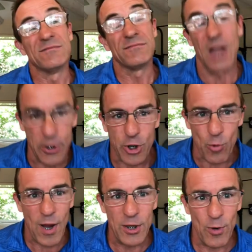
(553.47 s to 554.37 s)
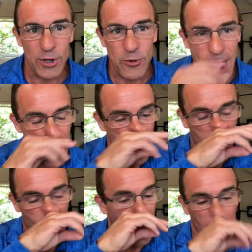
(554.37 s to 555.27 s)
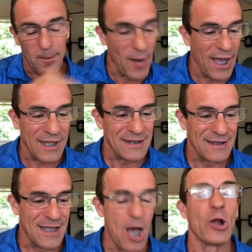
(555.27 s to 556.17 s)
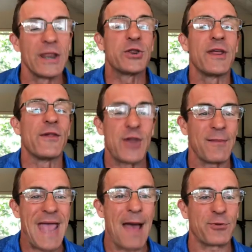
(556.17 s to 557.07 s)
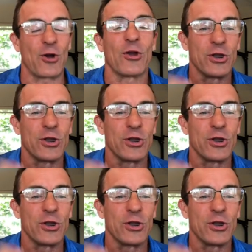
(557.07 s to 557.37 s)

Not sure why you'd want to do that, but at least in the same capture.